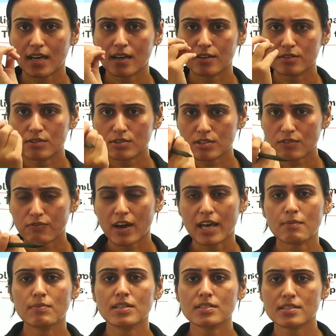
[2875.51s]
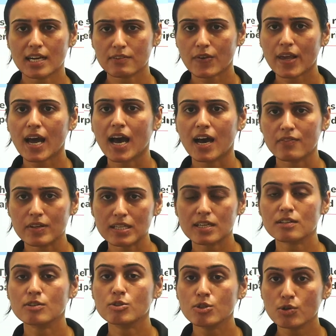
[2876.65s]
Those fibers that we have in our
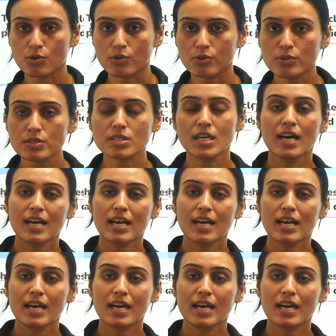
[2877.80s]
clothes,